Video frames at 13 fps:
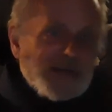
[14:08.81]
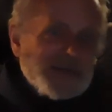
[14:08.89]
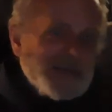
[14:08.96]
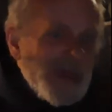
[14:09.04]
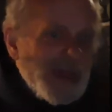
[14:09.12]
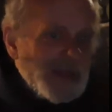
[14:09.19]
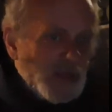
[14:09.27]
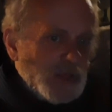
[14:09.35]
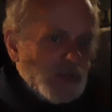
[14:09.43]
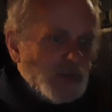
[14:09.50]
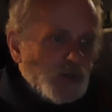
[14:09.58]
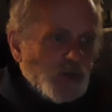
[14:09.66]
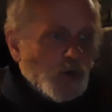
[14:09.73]

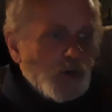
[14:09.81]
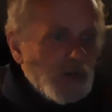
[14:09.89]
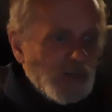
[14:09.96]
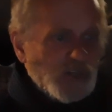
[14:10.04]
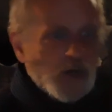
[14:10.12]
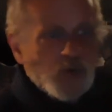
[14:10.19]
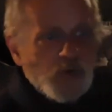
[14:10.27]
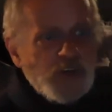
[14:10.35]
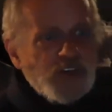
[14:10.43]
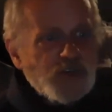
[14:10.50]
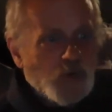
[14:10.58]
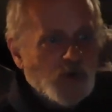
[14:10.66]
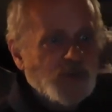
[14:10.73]
talent, courage, and
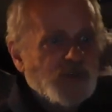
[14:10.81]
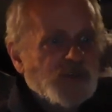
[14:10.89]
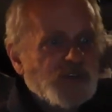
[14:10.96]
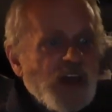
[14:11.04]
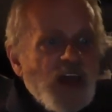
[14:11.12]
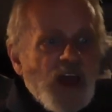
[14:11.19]
resources